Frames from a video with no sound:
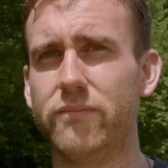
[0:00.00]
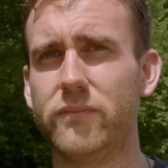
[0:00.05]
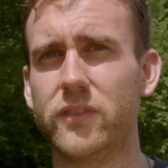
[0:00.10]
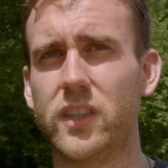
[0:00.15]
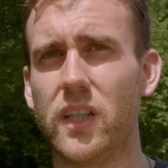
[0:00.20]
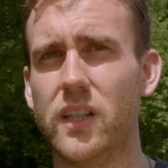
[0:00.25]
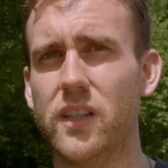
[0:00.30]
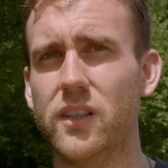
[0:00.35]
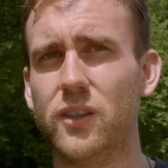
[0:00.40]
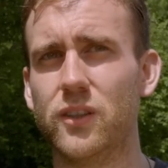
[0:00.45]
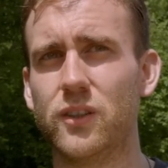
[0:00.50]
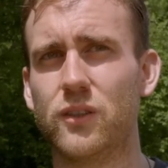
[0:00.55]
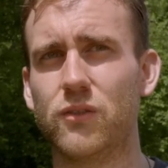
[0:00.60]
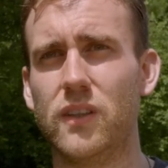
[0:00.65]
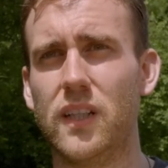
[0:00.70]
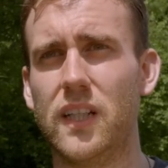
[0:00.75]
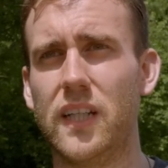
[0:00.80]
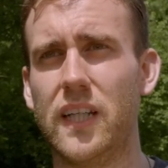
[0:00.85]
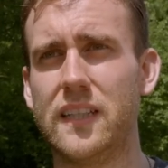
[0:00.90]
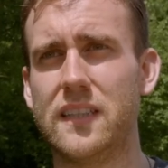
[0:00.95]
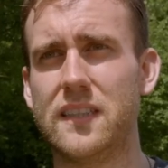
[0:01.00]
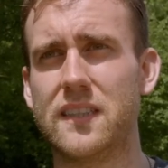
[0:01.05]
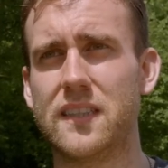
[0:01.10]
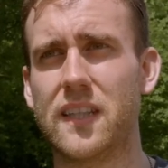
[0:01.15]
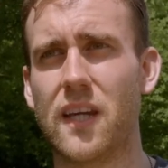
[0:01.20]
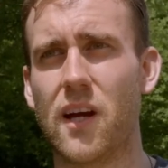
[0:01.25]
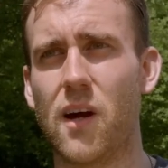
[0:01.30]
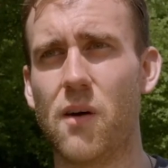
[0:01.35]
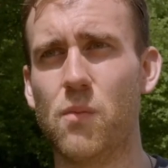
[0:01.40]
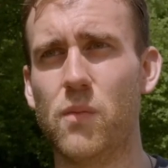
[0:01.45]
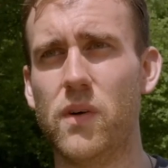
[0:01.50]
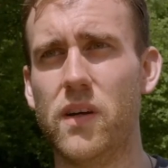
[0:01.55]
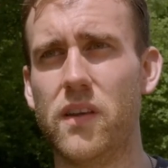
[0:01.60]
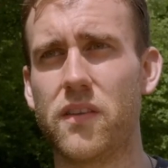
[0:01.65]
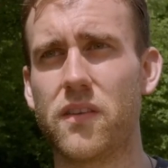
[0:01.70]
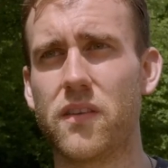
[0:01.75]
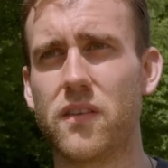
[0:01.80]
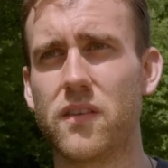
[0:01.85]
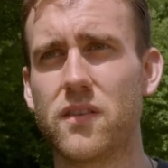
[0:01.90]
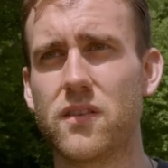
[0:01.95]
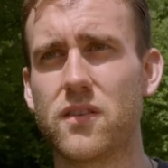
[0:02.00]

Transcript: chilled, really easy to get on with.